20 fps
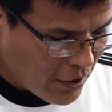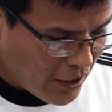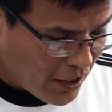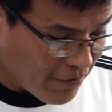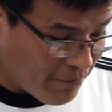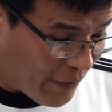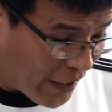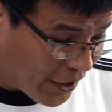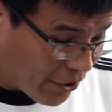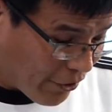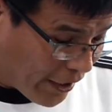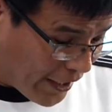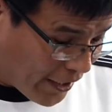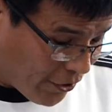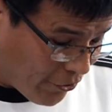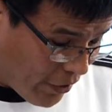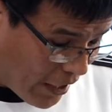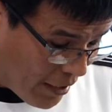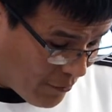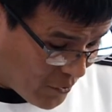If my
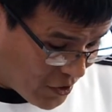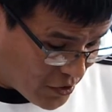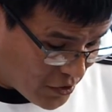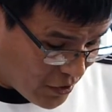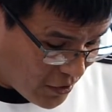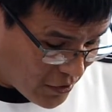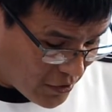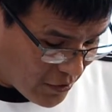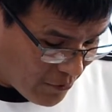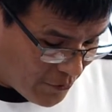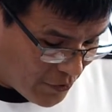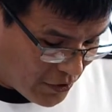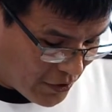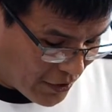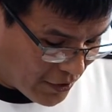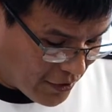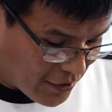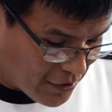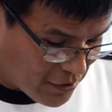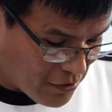great grandma saw something
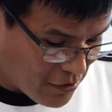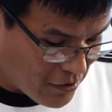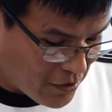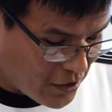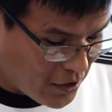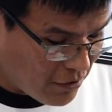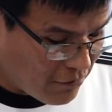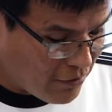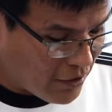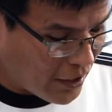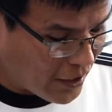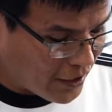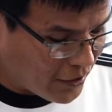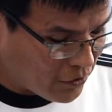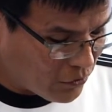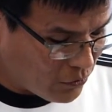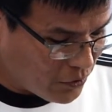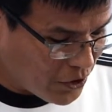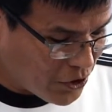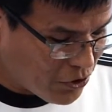like this on TV, I
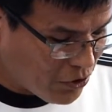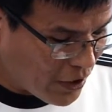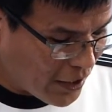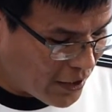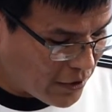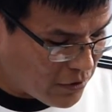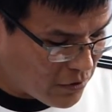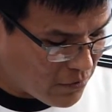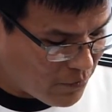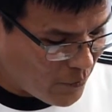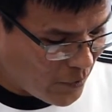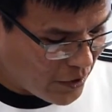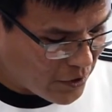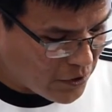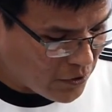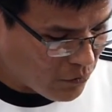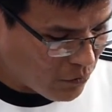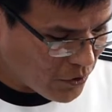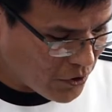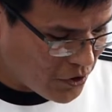can only try to
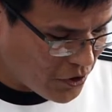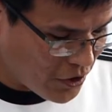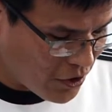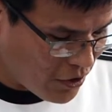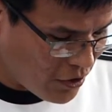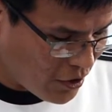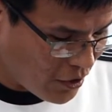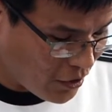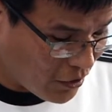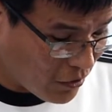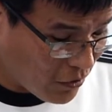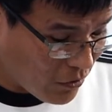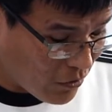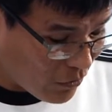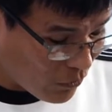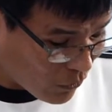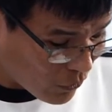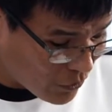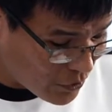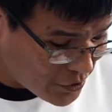imagine what she'd think
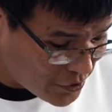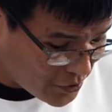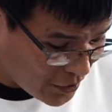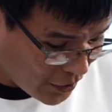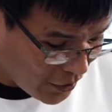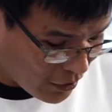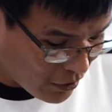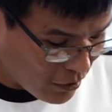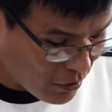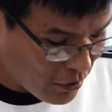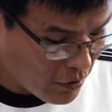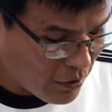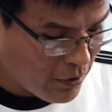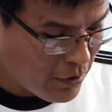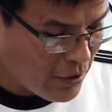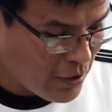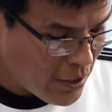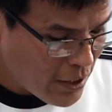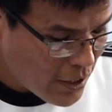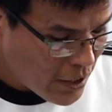or say.
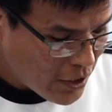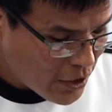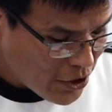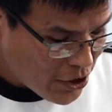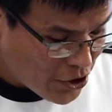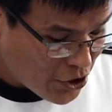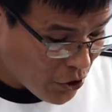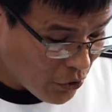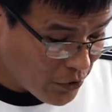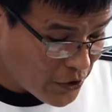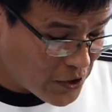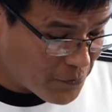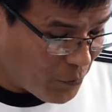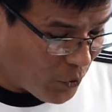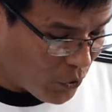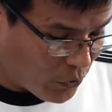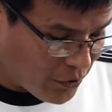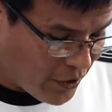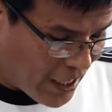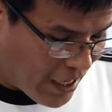She only
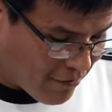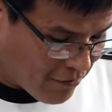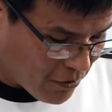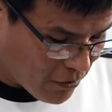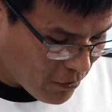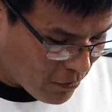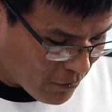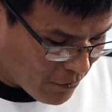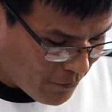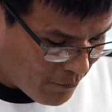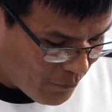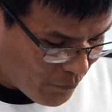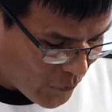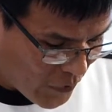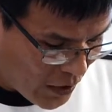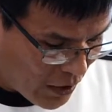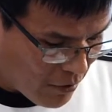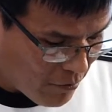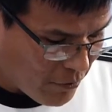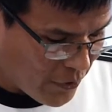spoke
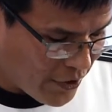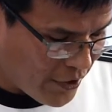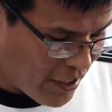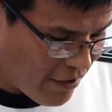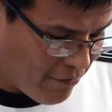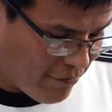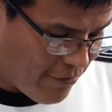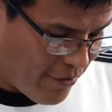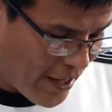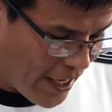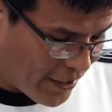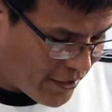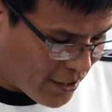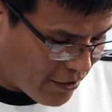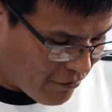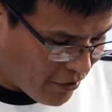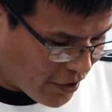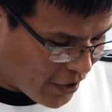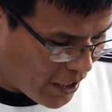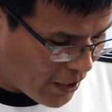Navajo, but that
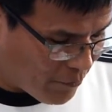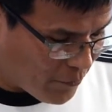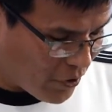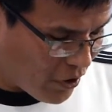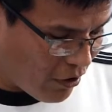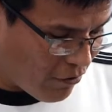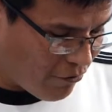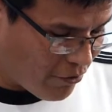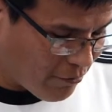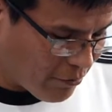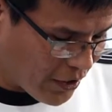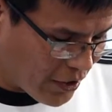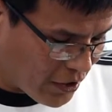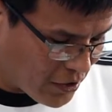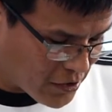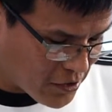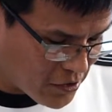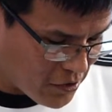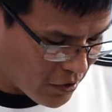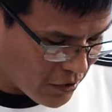never kept her from
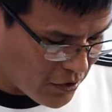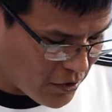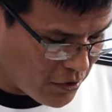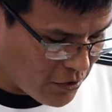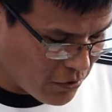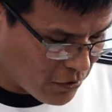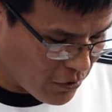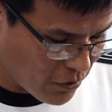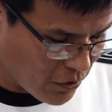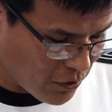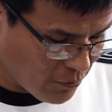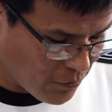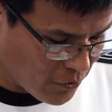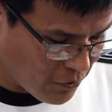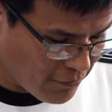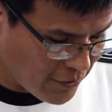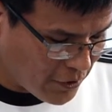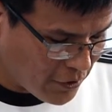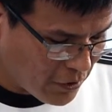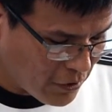getting sucked into a good
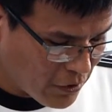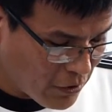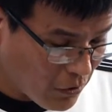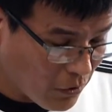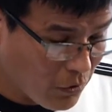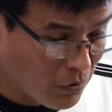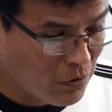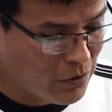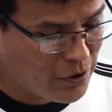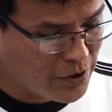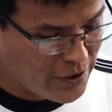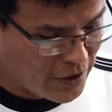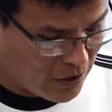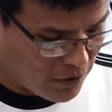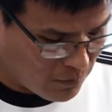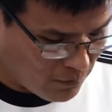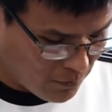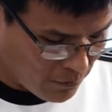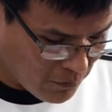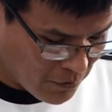movie, or a
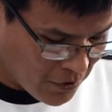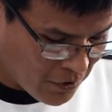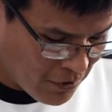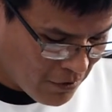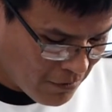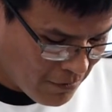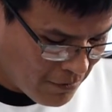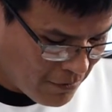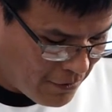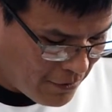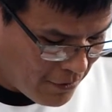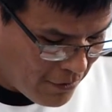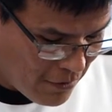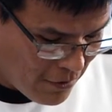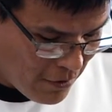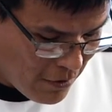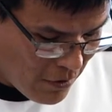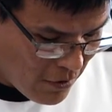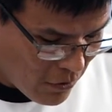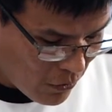terrible one,
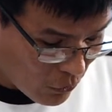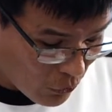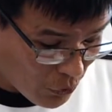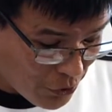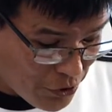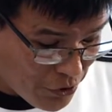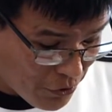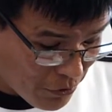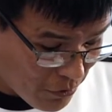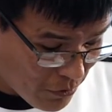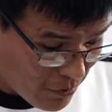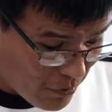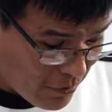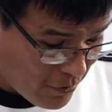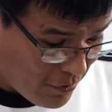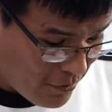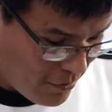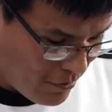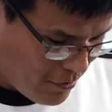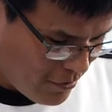or two.